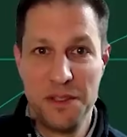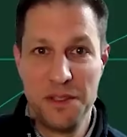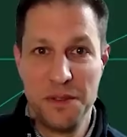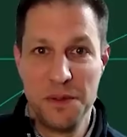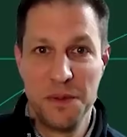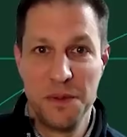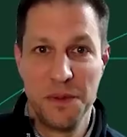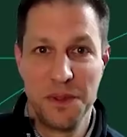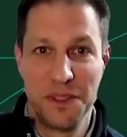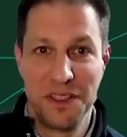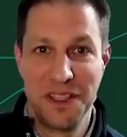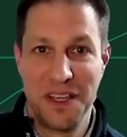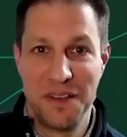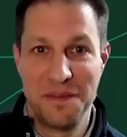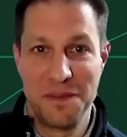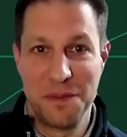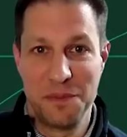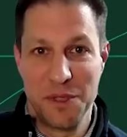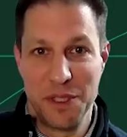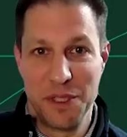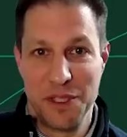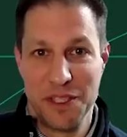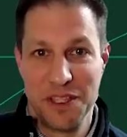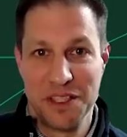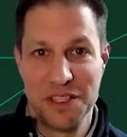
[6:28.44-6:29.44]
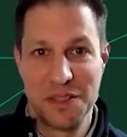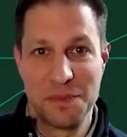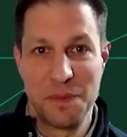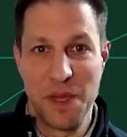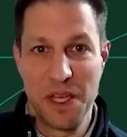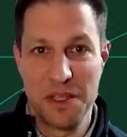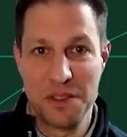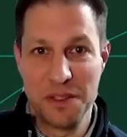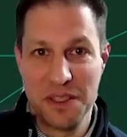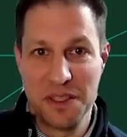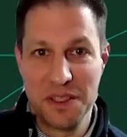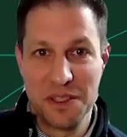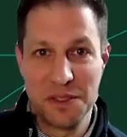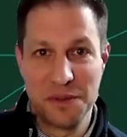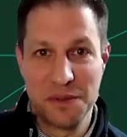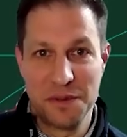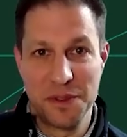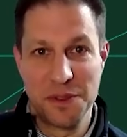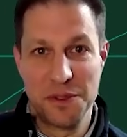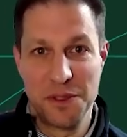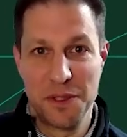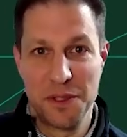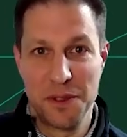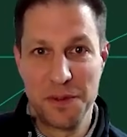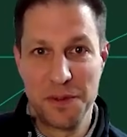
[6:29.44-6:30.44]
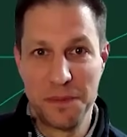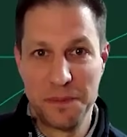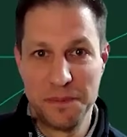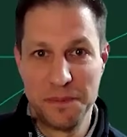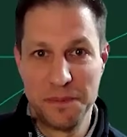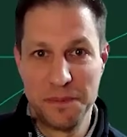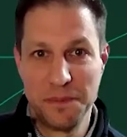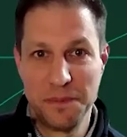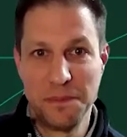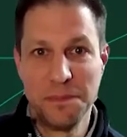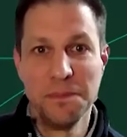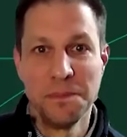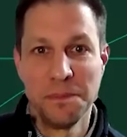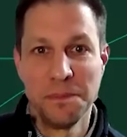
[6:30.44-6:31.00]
me too. We're gonna have to bring in the specialists for sure.